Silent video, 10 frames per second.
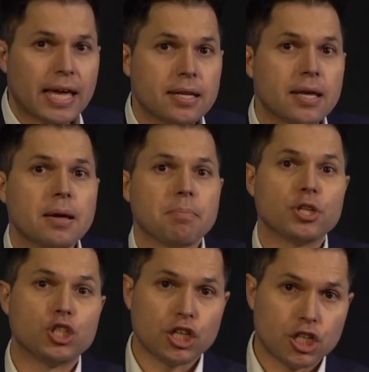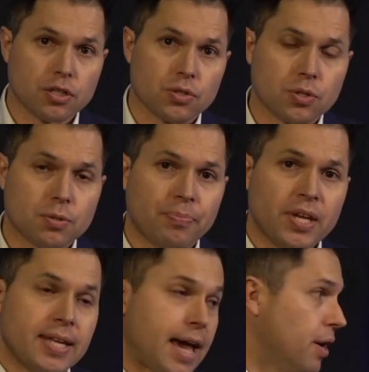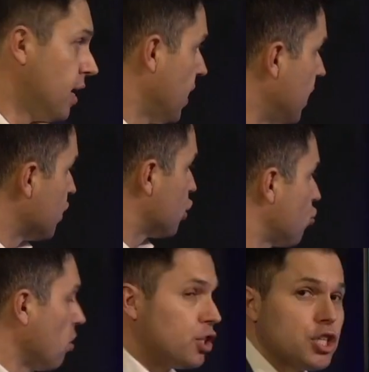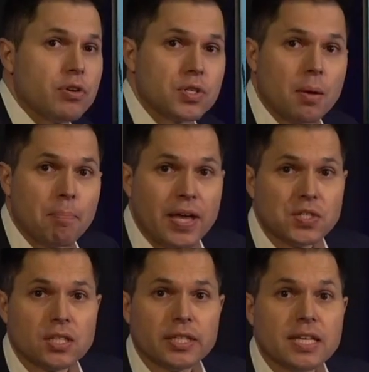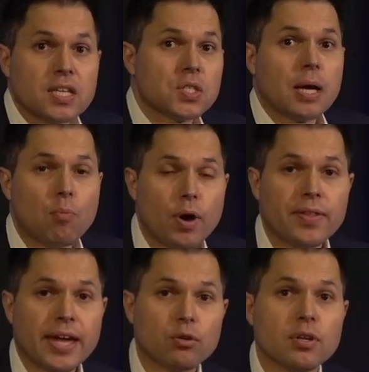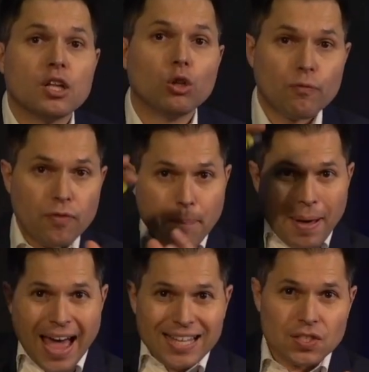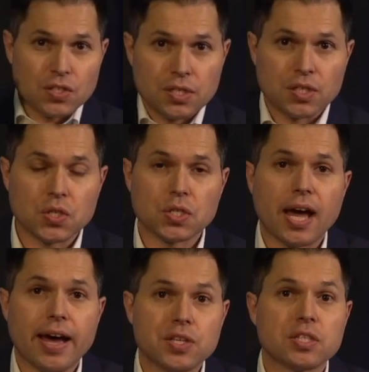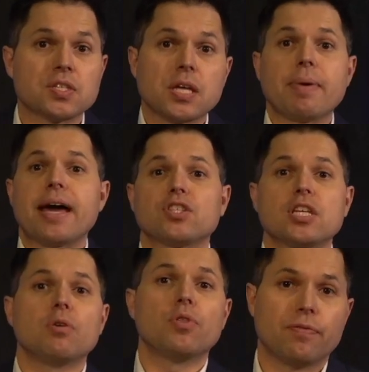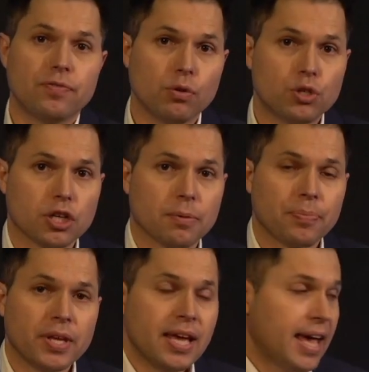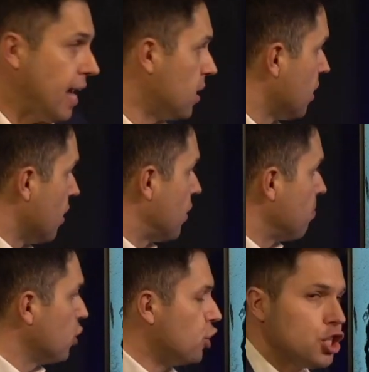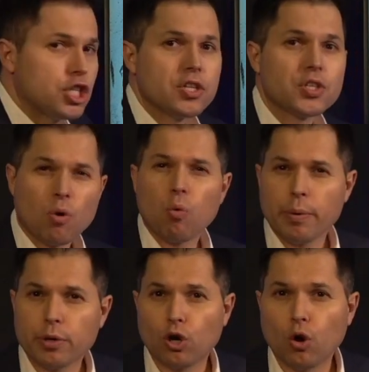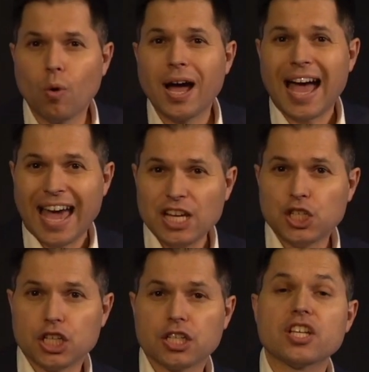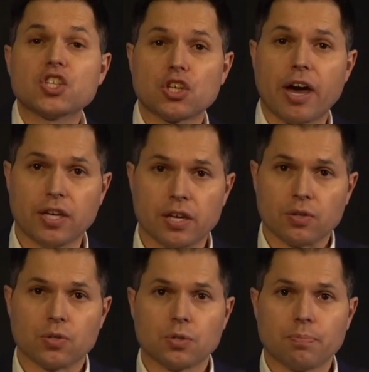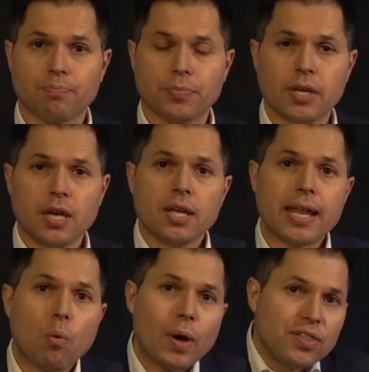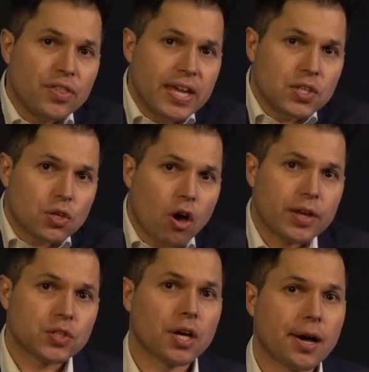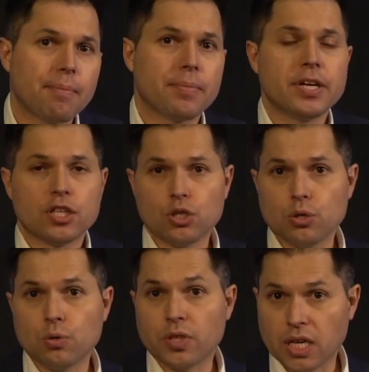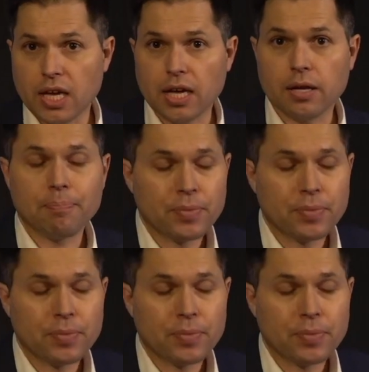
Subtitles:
and magicians. Now, an astrologer is basically someone that could look for patterns in the stars and somehow tell the future. And the magicians are what we would call ancient psychics. Now, when these guys come to the king,